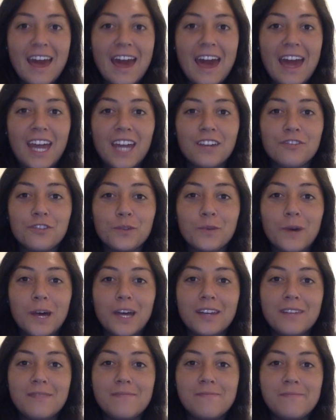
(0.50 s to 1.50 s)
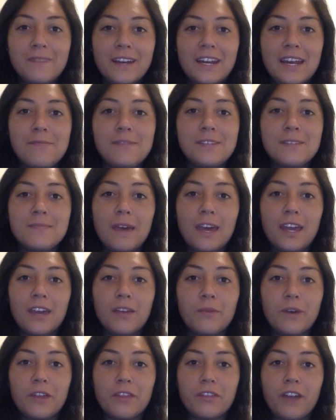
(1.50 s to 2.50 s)
Hey everyone, my name is Megan
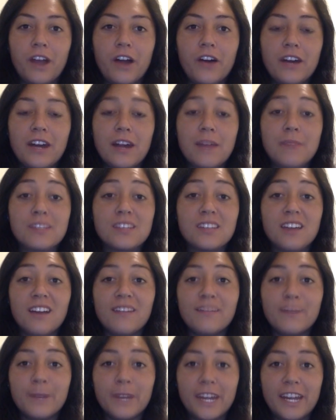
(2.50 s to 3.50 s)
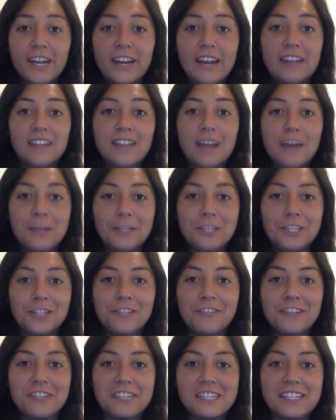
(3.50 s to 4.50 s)
Withrow and I'm a sophomore here at Thomas
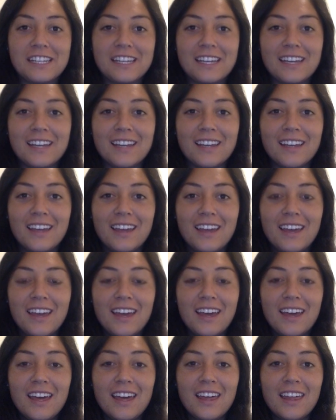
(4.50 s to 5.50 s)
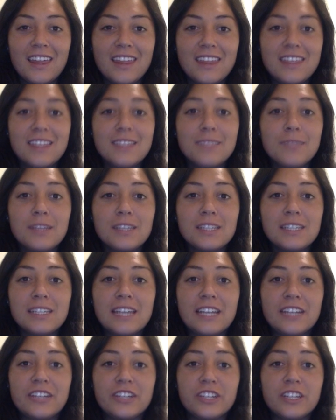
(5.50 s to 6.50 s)
University. This
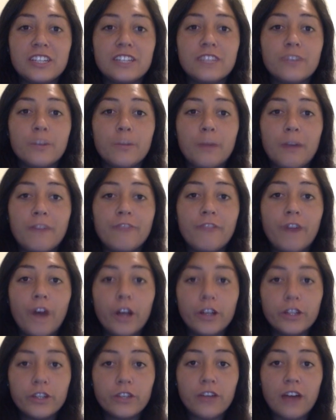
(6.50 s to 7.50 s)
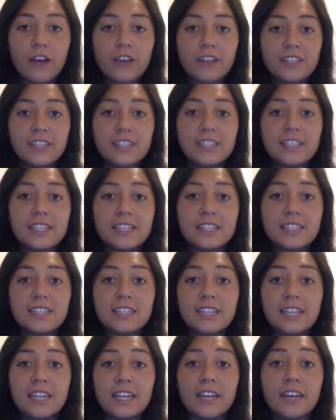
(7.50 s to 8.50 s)
presentation is for my fall
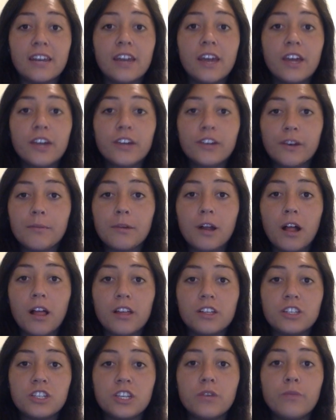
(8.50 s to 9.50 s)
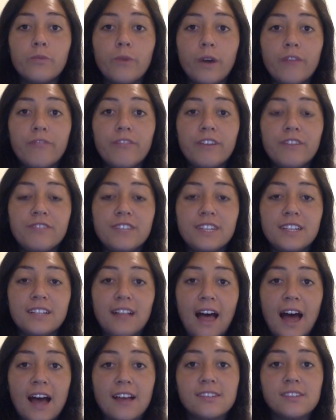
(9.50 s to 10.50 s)
2016 Criminology 150
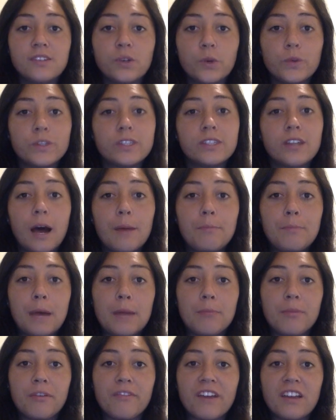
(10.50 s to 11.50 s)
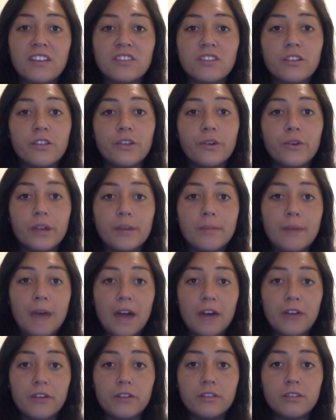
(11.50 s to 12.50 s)
class, who is taught by Professor Lori
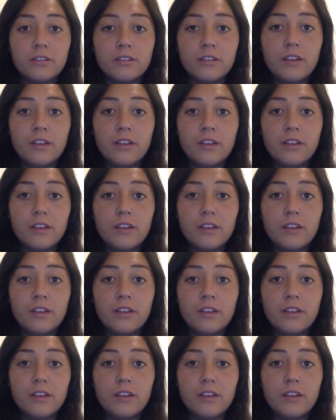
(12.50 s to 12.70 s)
Battle.